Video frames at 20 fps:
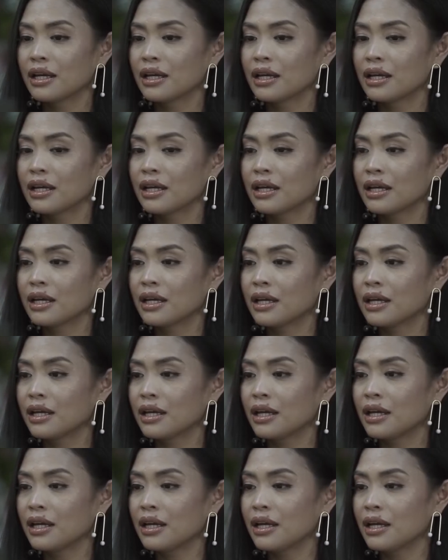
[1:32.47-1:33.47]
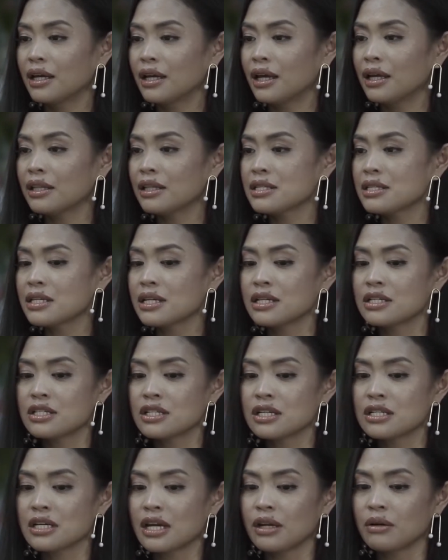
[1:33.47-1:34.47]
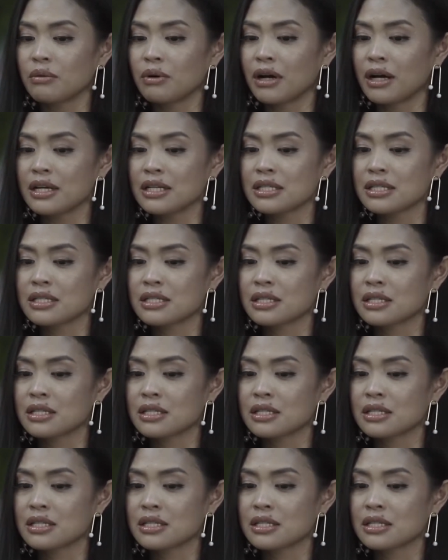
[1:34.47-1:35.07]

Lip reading: but I really like how she's